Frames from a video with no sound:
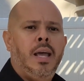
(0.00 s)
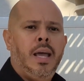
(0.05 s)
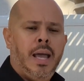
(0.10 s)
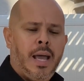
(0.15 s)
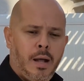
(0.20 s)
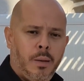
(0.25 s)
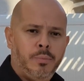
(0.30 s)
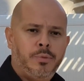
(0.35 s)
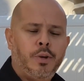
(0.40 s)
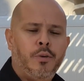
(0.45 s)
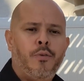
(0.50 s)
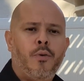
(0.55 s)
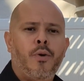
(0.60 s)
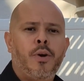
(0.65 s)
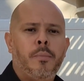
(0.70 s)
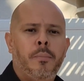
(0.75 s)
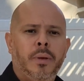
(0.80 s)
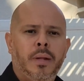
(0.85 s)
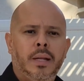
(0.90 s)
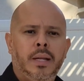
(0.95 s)
It helps
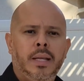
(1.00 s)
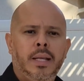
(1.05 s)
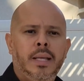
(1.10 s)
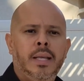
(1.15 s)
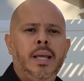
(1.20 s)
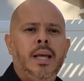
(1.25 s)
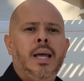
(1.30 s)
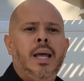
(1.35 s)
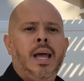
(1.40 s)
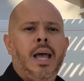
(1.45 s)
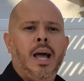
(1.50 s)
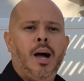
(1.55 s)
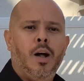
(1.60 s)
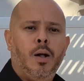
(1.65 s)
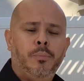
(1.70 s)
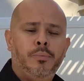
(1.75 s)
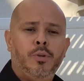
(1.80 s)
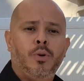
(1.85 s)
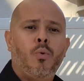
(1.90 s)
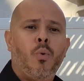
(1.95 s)
affordability. It
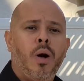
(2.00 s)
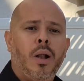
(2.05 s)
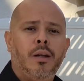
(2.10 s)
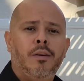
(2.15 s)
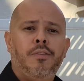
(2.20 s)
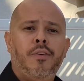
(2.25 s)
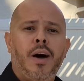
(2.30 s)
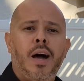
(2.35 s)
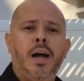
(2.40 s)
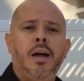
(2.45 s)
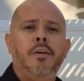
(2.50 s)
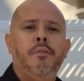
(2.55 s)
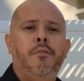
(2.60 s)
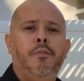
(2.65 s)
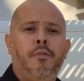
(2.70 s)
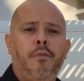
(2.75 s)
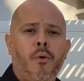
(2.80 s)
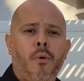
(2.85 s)
helps you qualify